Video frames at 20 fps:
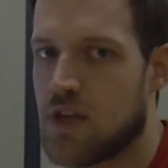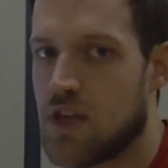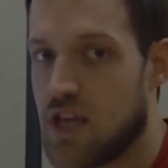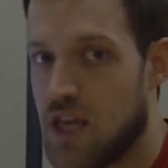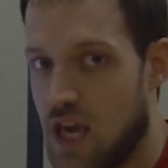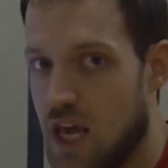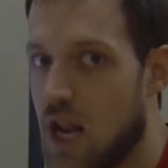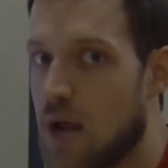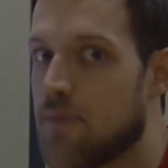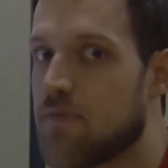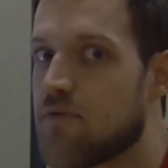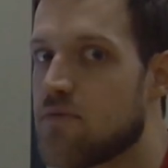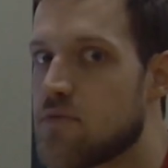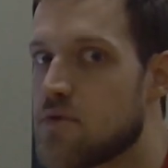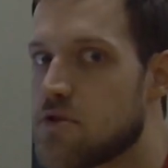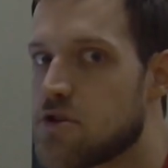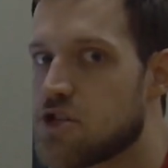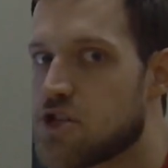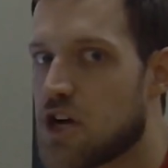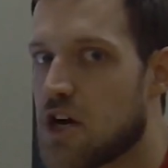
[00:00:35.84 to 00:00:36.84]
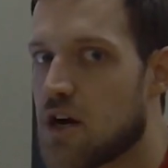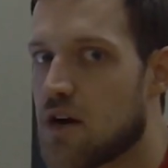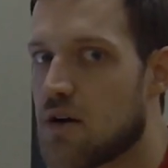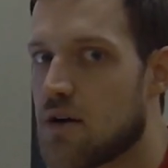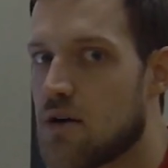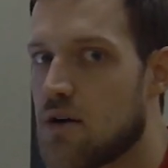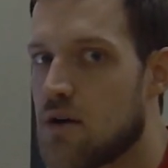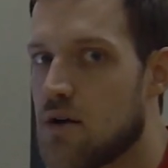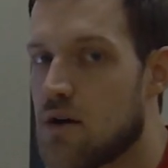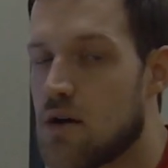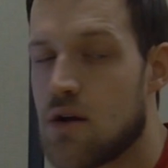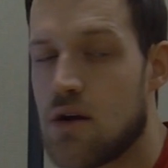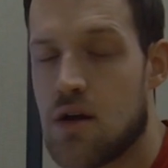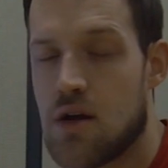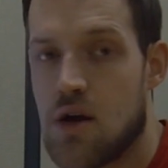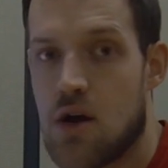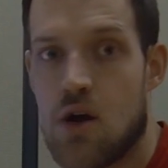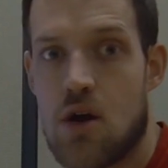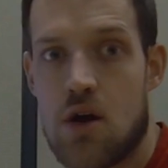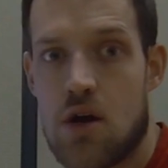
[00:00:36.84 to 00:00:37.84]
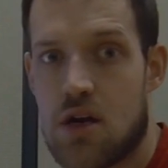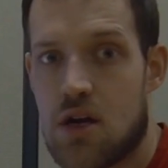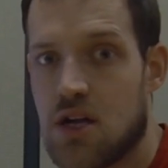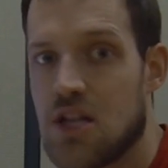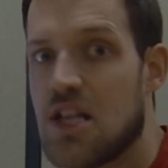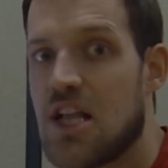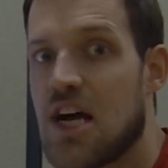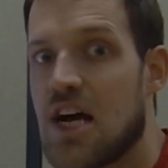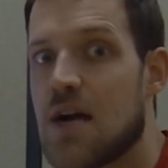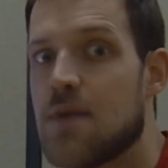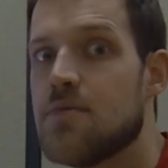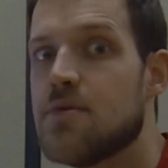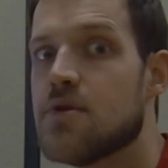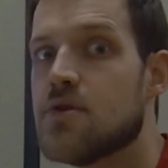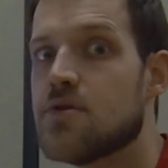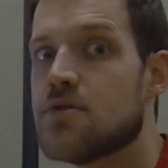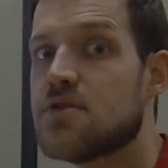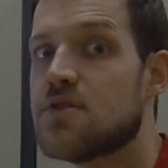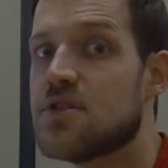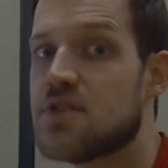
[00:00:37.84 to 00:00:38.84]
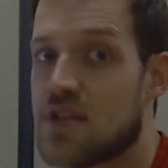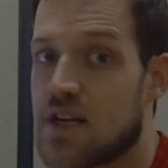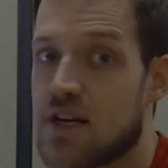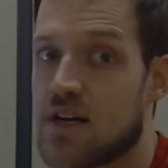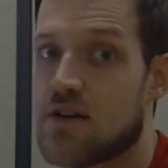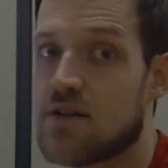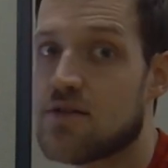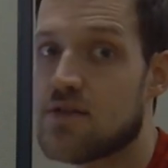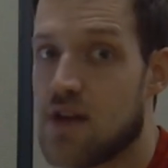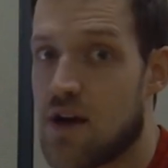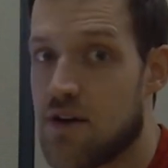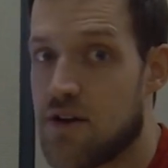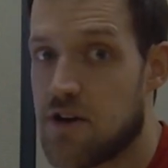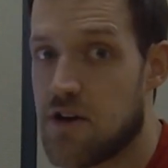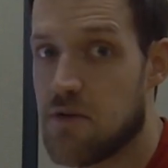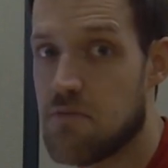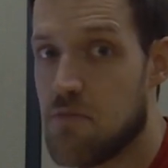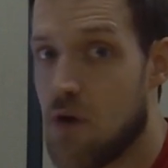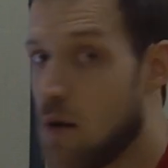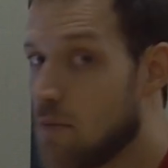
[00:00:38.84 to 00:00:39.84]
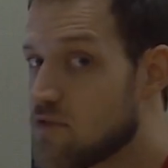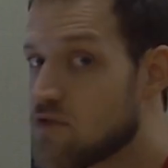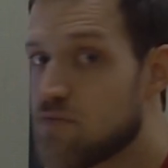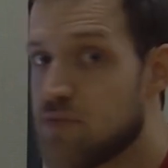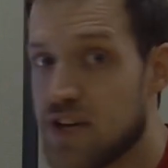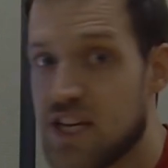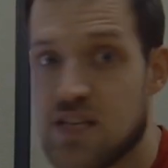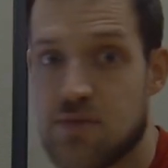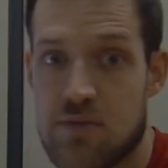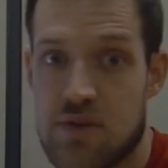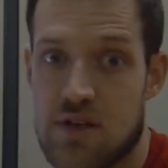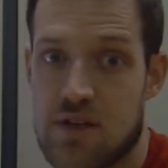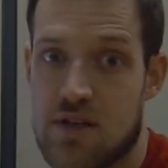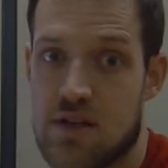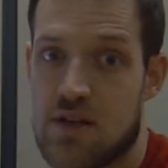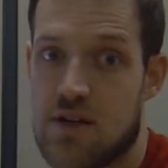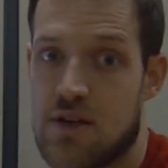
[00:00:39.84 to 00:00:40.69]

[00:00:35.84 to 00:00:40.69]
get up from your chair, climb those stairs out of your mom's basement,